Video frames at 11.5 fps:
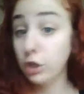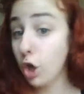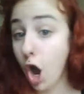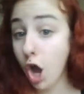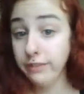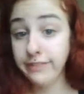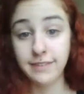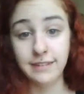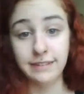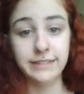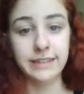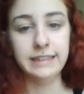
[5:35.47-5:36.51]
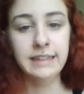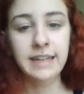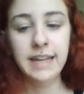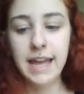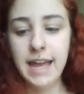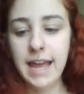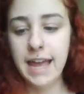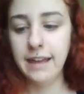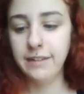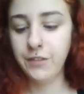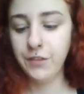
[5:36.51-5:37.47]
constantly.
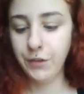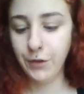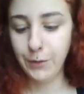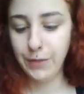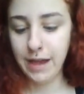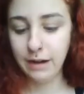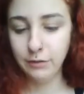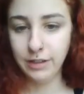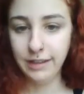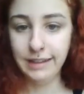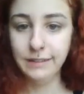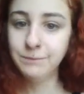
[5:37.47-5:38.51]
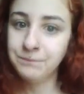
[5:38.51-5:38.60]
And so that really